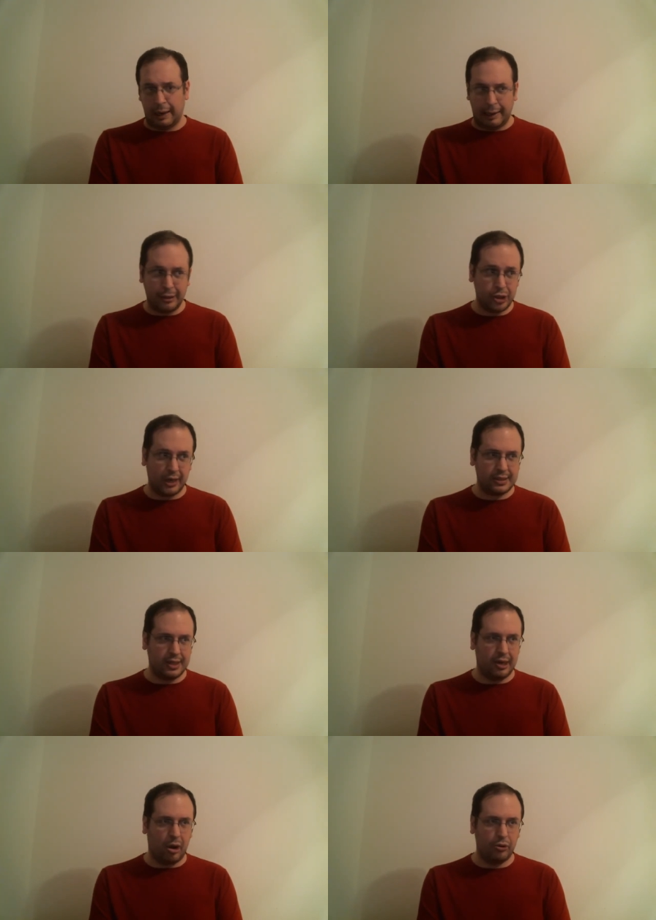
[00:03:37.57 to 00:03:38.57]
He checks
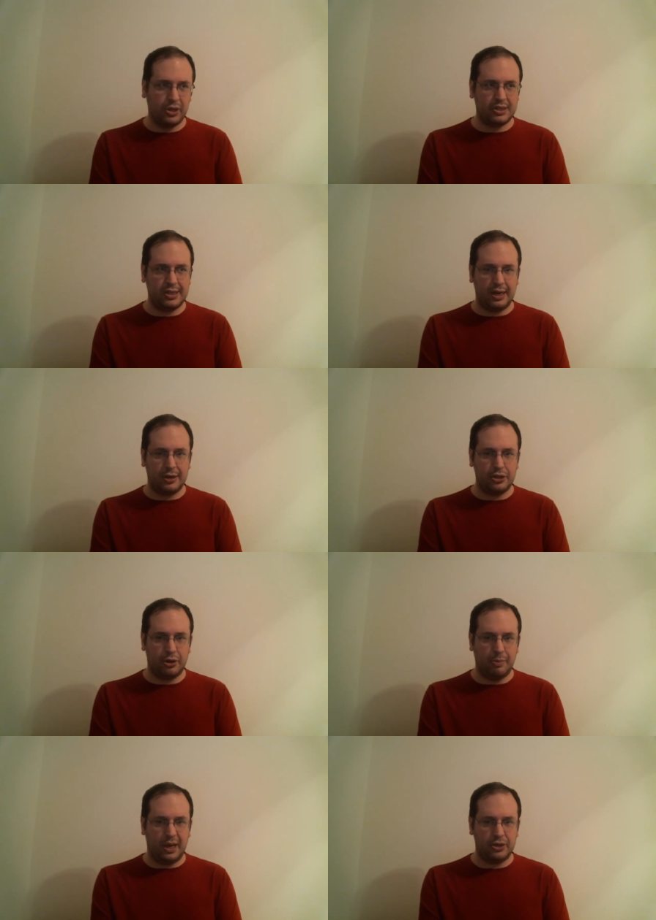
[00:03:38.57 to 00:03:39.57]
the note, the signature
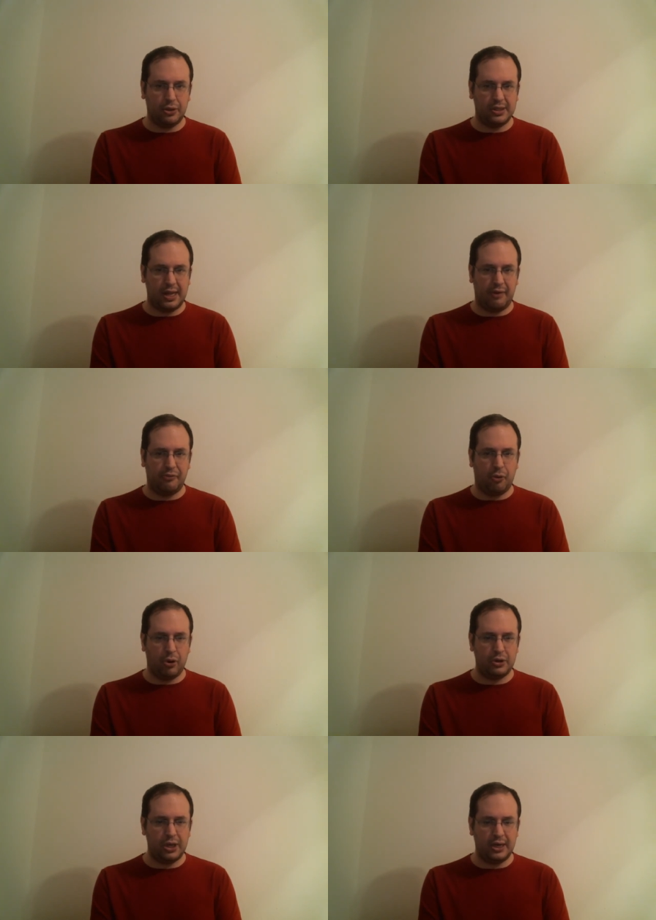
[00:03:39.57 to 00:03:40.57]
to make sure it's not
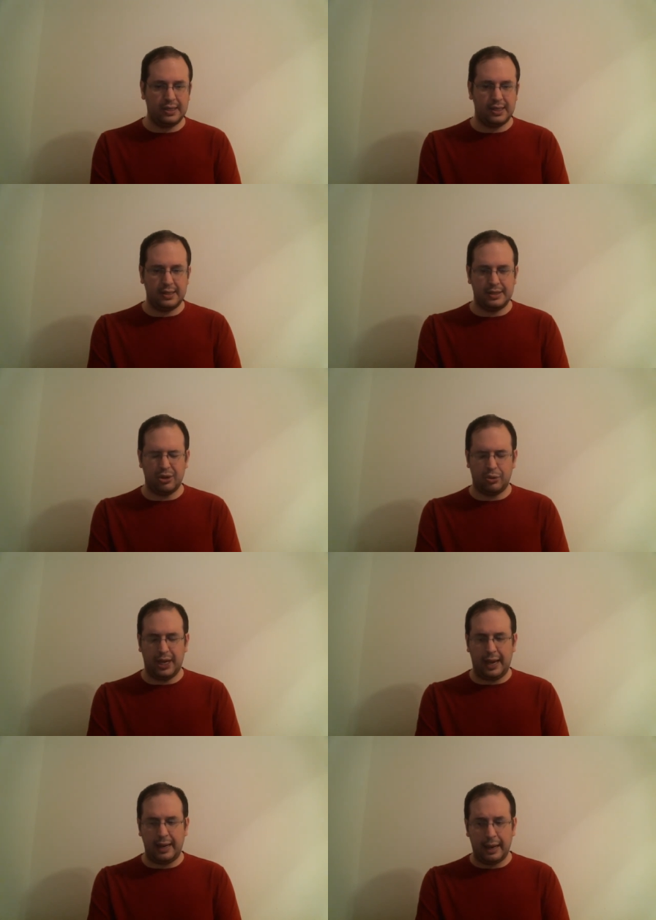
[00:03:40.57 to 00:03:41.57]
forged, and he says it's
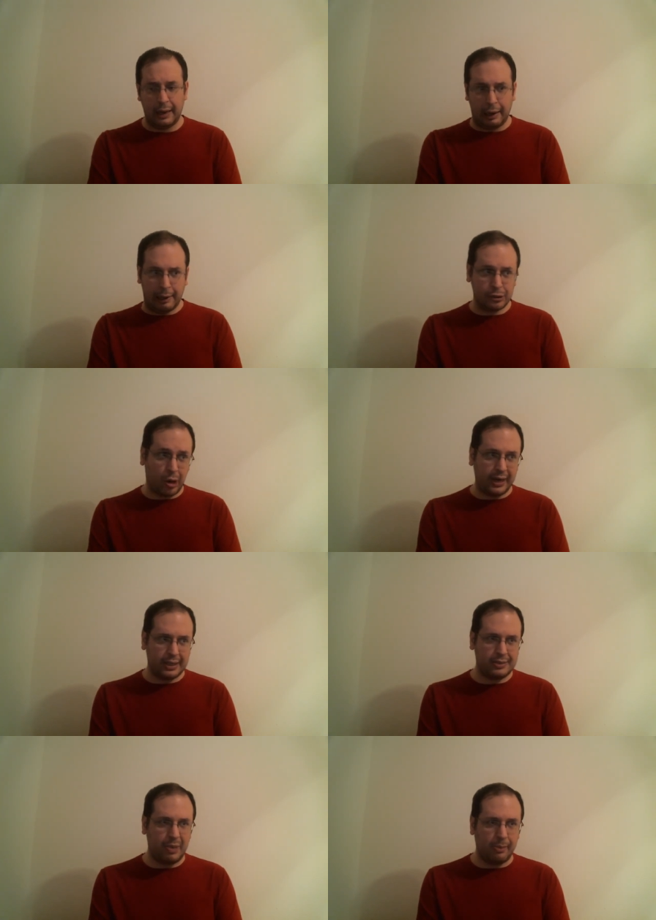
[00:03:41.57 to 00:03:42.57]
okay. So I
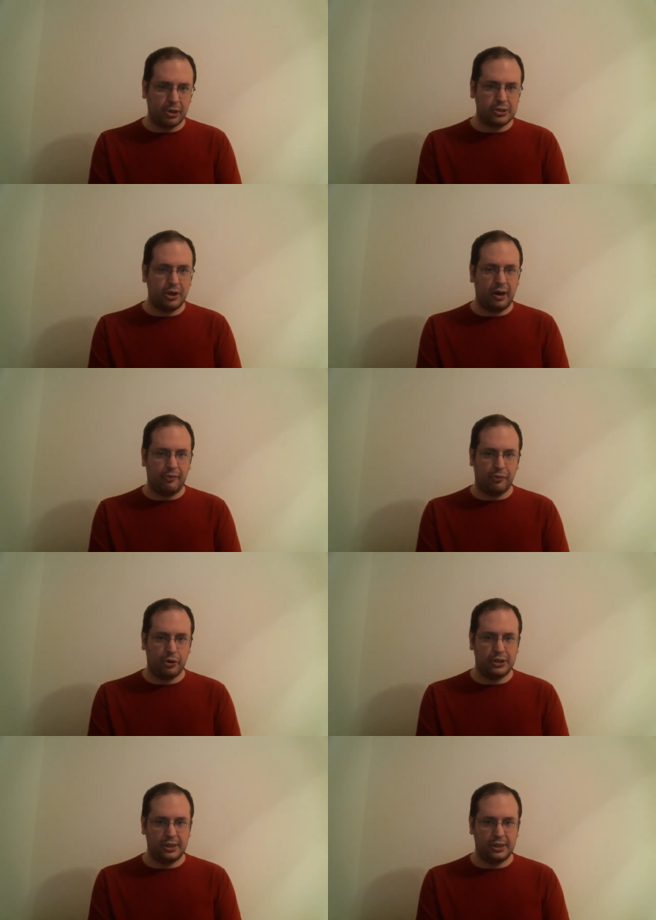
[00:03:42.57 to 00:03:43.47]
guess Mabel's good at forging